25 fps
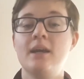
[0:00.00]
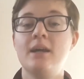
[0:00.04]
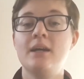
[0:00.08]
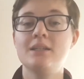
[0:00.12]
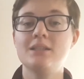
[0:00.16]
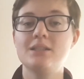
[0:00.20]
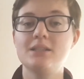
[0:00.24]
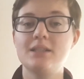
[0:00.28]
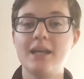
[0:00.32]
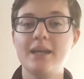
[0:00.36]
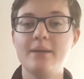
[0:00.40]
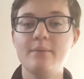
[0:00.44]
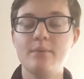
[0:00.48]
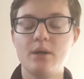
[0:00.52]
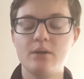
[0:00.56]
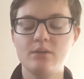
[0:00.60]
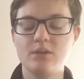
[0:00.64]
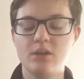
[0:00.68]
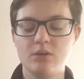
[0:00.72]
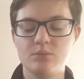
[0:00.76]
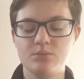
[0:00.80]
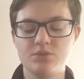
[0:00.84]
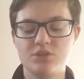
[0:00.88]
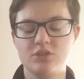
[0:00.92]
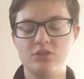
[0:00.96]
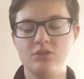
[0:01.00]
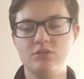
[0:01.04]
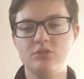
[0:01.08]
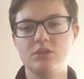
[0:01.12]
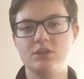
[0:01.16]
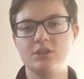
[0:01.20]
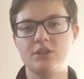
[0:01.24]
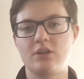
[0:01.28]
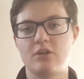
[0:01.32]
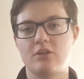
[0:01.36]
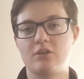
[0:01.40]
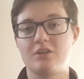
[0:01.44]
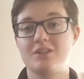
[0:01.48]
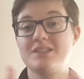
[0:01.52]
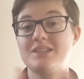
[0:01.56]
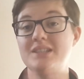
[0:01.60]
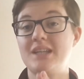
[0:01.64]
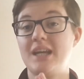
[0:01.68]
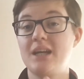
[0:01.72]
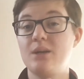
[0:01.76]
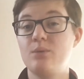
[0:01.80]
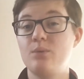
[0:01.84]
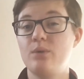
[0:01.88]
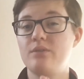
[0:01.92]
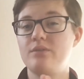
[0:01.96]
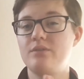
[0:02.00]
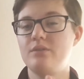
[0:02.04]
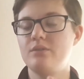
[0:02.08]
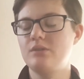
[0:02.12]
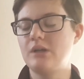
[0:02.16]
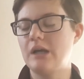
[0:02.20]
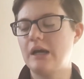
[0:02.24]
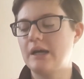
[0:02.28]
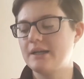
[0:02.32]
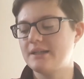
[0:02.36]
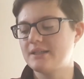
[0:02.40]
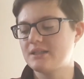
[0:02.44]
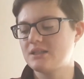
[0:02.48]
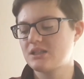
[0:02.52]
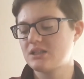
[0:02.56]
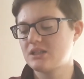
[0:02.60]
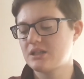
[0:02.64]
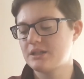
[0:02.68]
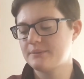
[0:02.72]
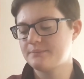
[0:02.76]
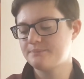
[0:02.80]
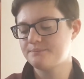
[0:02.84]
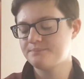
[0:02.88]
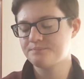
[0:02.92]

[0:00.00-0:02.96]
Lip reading: Today I'm going to do another tag with you guys.